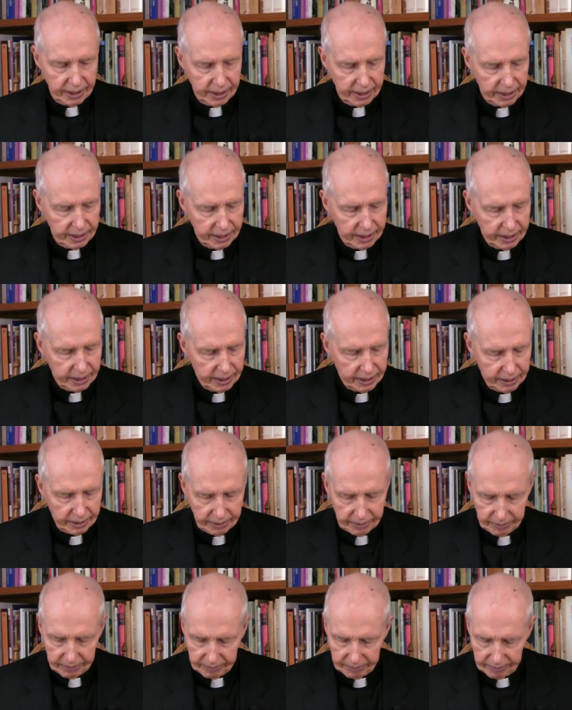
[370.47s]

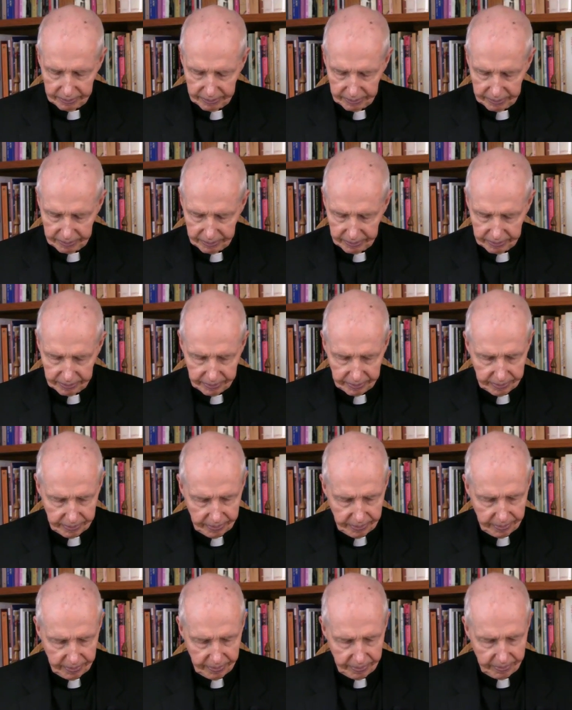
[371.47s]

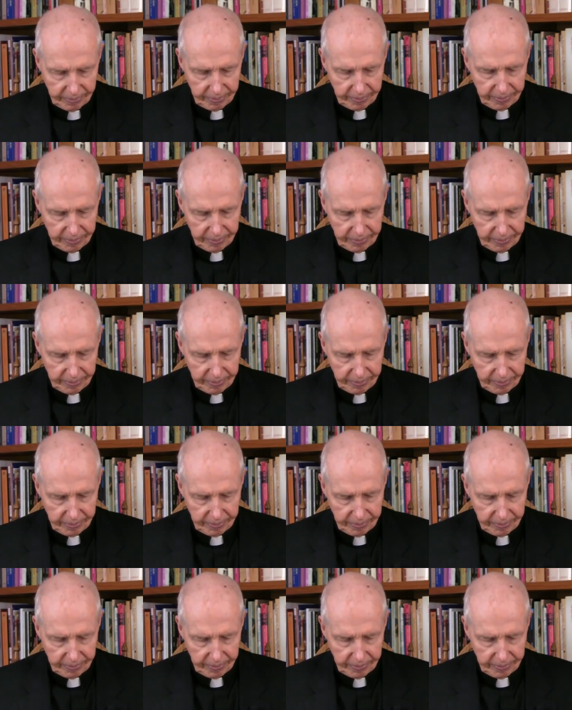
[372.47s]
[no speech]